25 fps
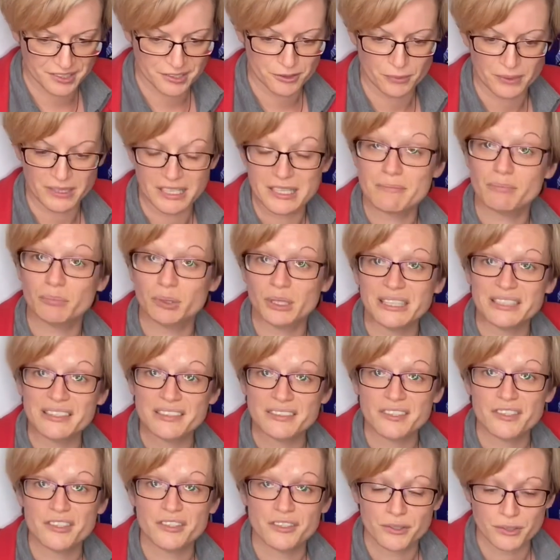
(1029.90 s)
with it, but it is
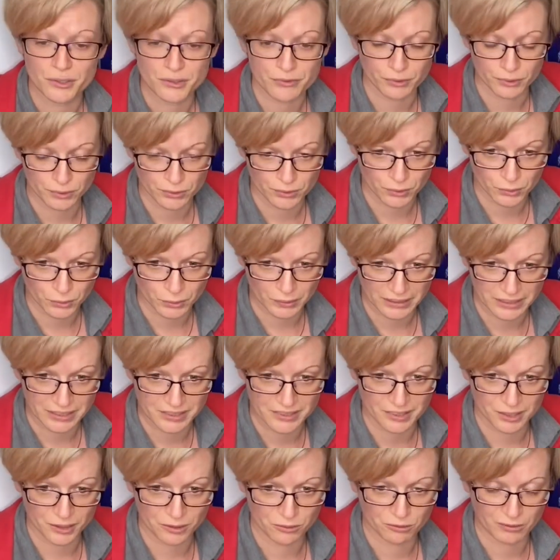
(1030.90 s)
a useful tool in its
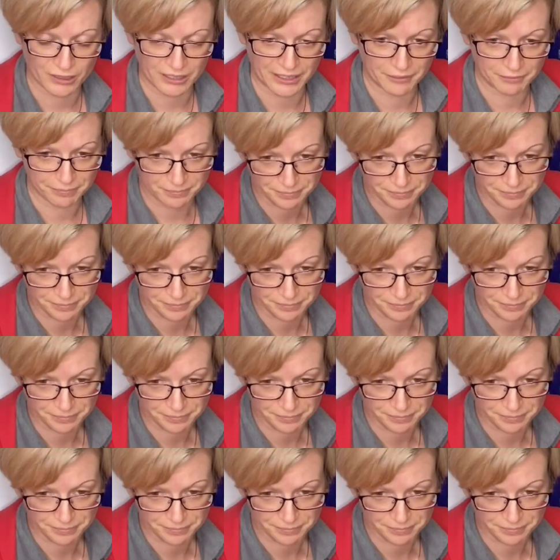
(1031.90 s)
own right.